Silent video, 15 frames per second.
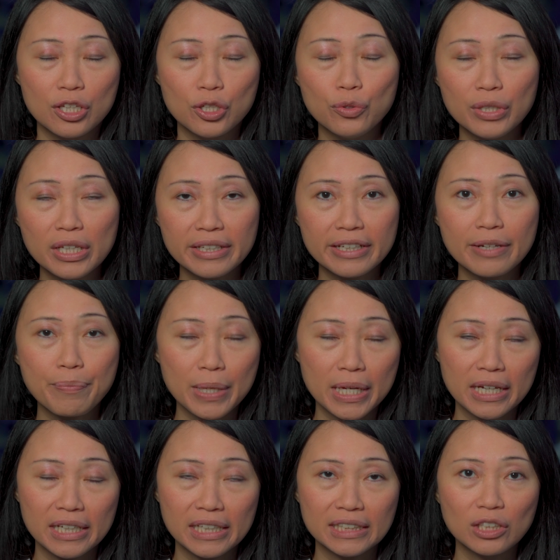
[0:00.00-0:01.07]
you need it
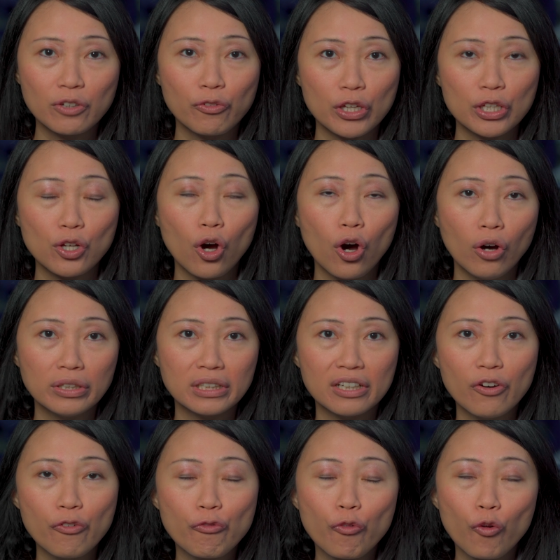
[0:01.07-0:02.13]
because in
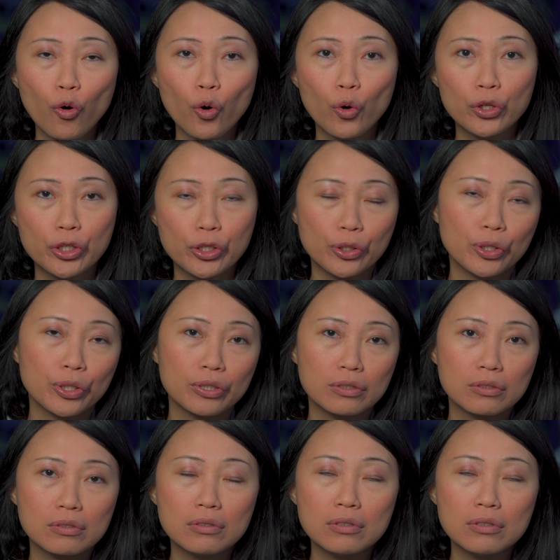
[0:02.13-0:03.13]
order for your